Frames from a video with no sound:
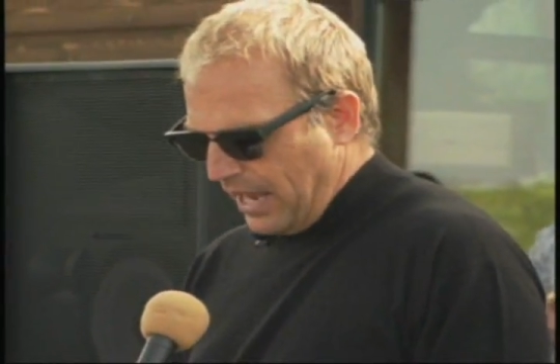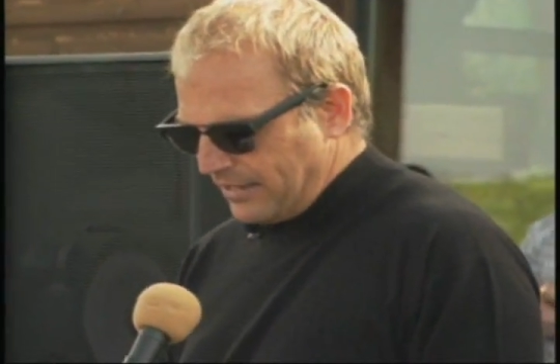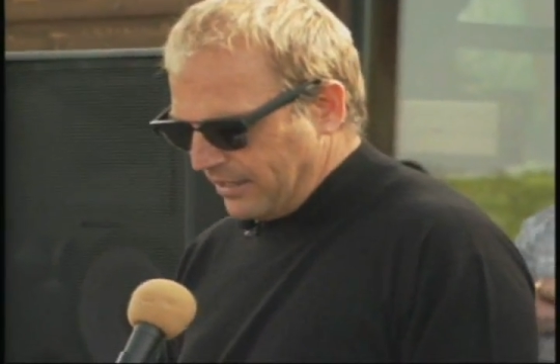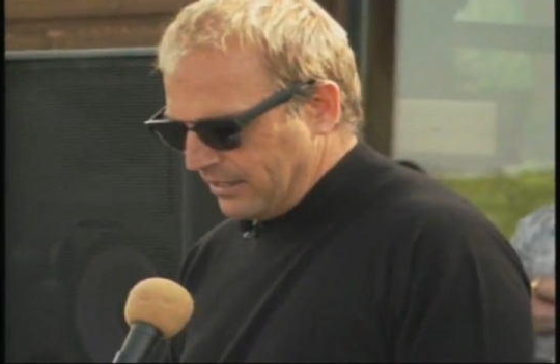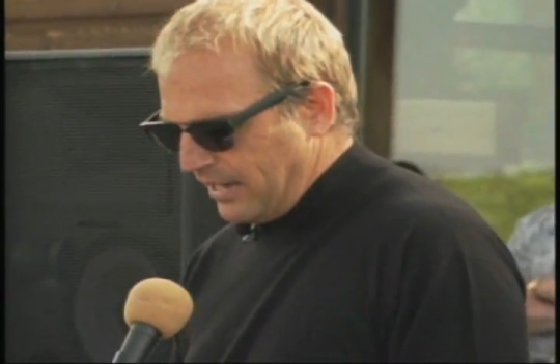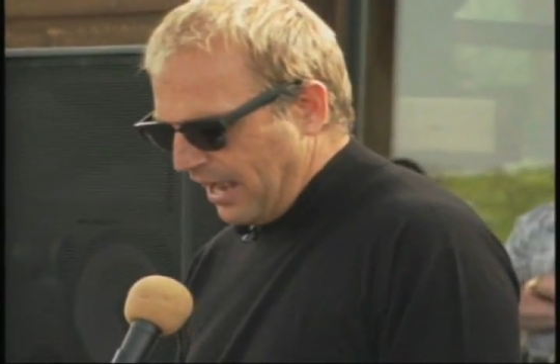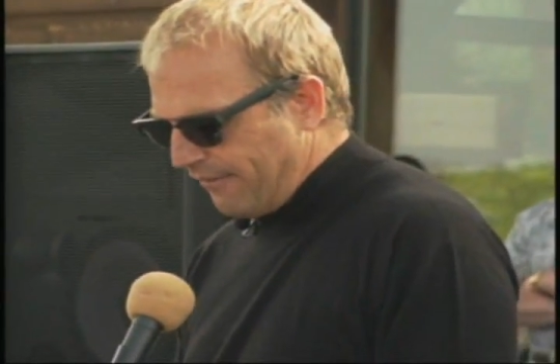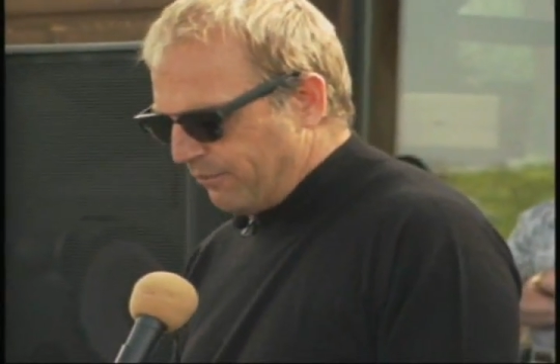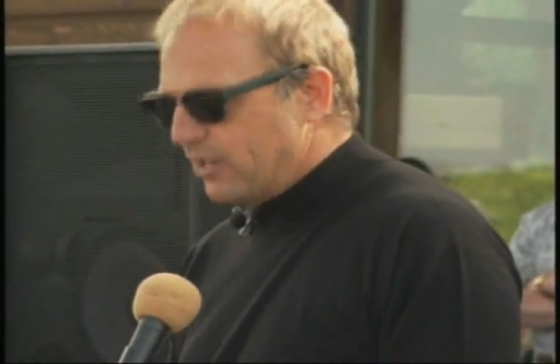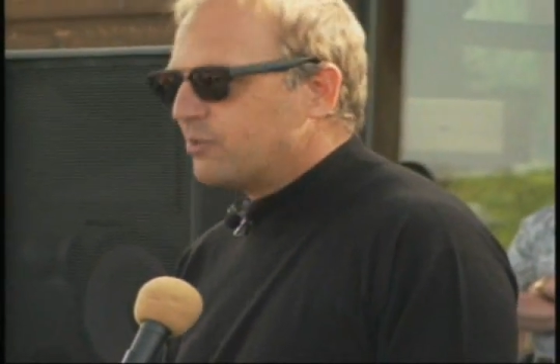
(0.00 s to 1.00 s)
I didn't
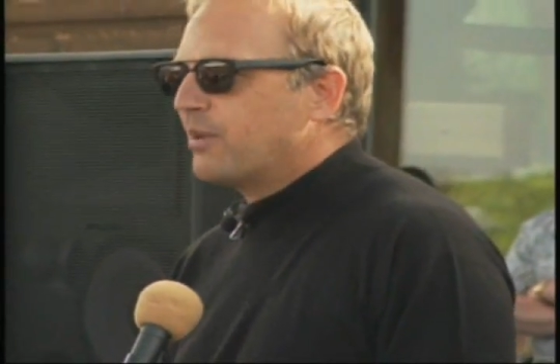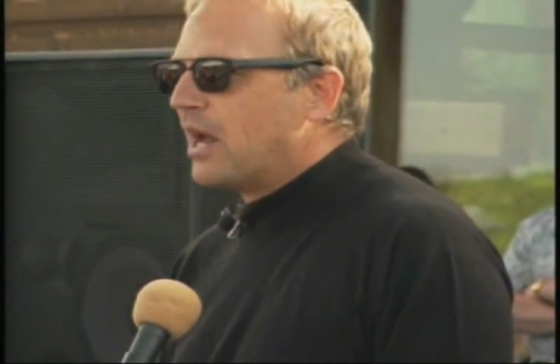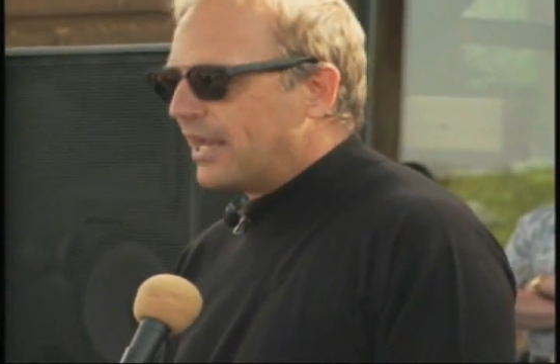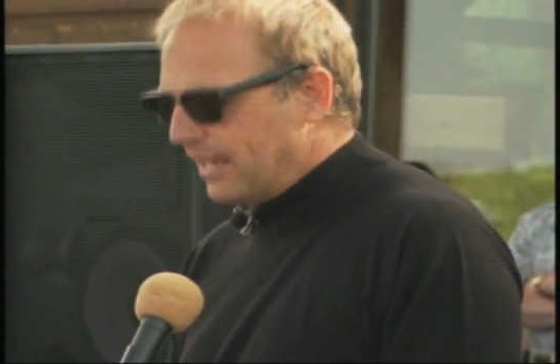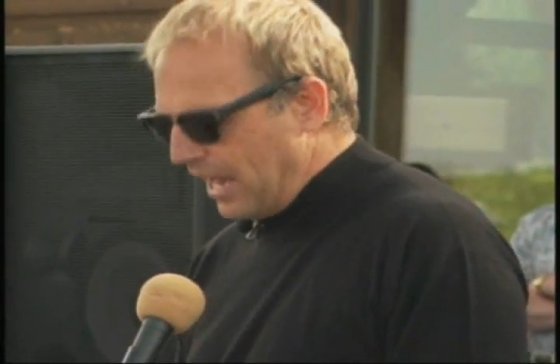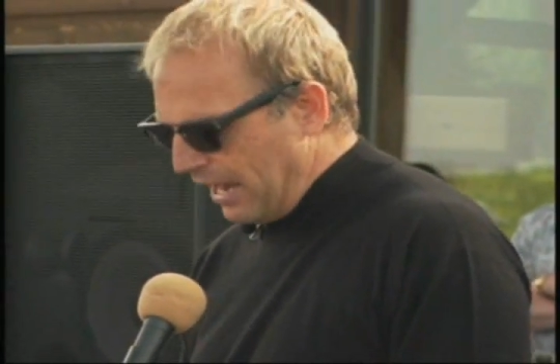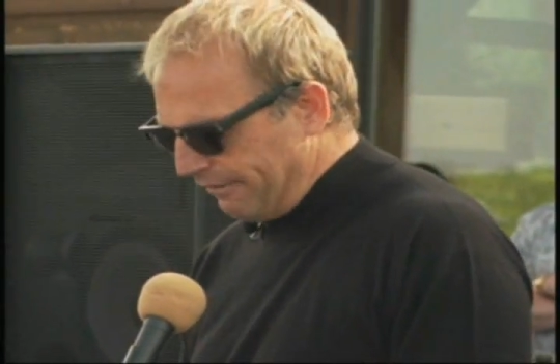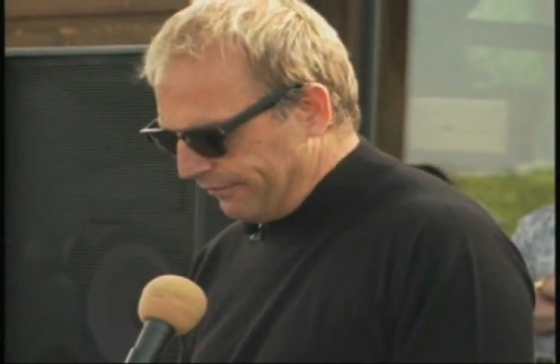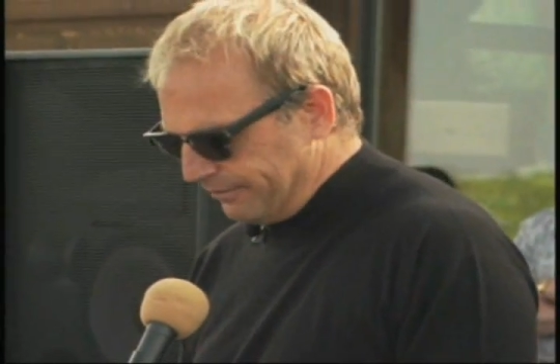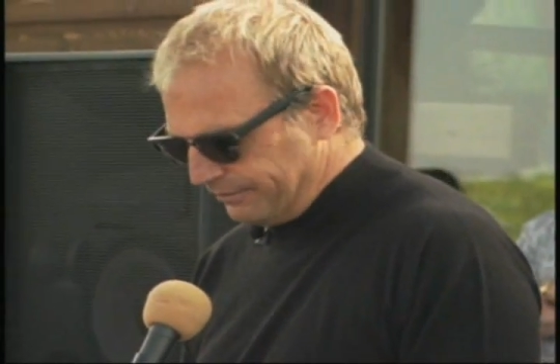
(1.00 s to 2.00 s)
have much, but I
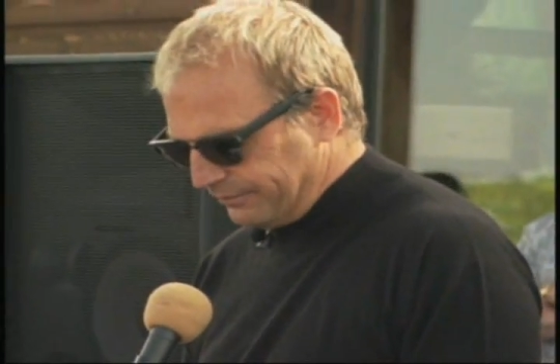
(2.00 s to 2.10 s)
gave.